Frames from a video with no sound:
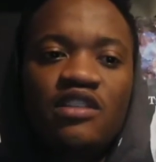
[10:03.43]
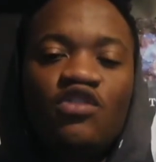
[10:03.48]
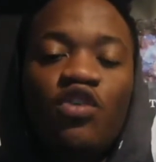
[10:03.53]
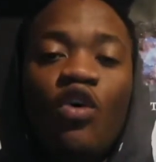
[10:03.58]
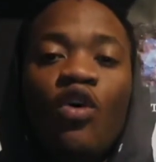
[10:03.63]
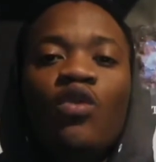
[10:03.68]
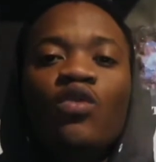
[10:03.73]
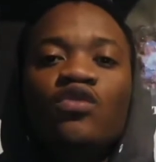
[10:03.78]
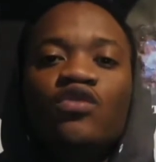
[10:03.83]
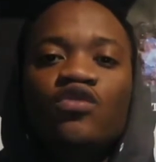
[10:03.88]

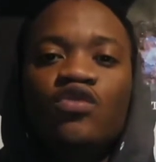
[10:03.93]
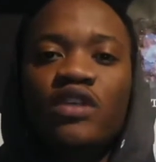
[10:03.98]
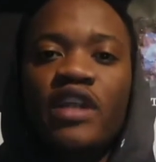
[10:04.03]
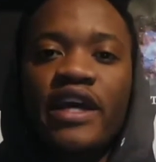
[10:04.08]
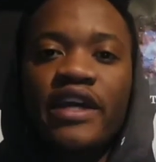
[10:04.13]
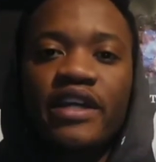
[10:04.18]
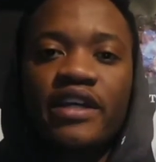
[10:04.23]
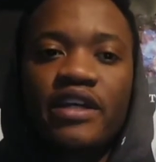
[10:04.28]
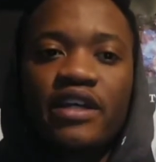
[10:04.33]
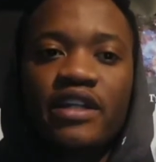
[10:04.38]
told to
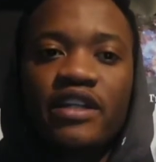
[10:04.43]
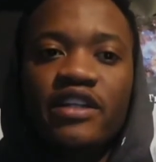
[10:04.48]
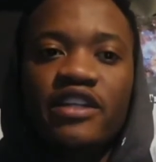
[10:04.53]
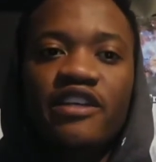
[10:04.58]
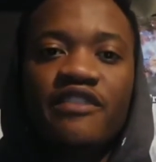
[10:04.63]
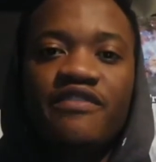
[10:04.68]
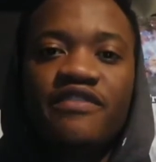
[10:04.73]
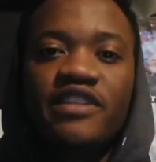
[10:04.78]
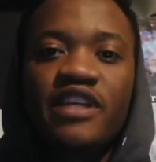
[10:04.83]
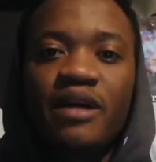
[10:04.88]
like
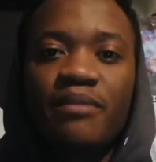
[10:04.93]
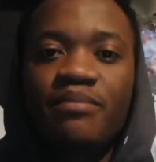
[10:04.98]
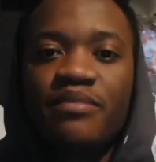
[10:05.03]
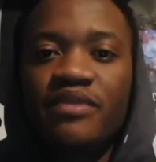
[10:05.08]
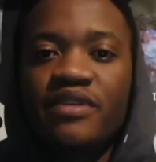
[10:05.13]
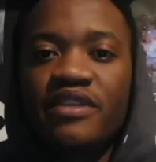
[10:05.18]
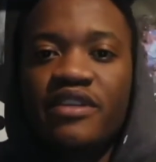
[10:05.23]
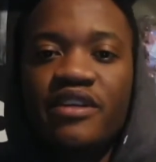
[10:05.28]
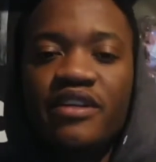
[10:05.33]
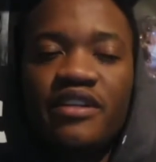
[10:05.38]
lift up
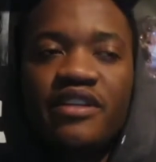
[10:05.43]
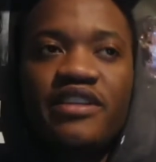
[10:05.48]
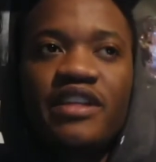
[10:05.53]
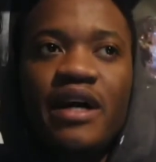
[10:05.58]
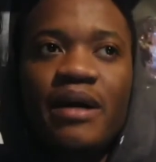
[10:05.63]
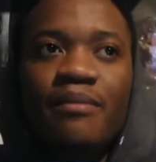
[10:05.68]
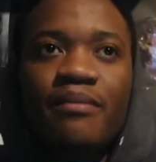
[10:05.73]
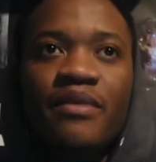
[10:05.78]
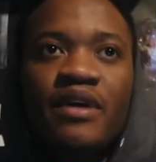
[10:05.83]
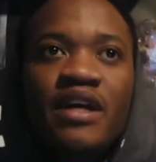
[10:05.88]
their
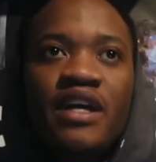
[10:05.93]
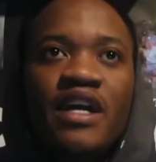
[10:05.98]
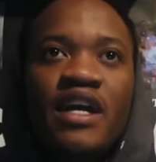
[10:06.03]
thumb,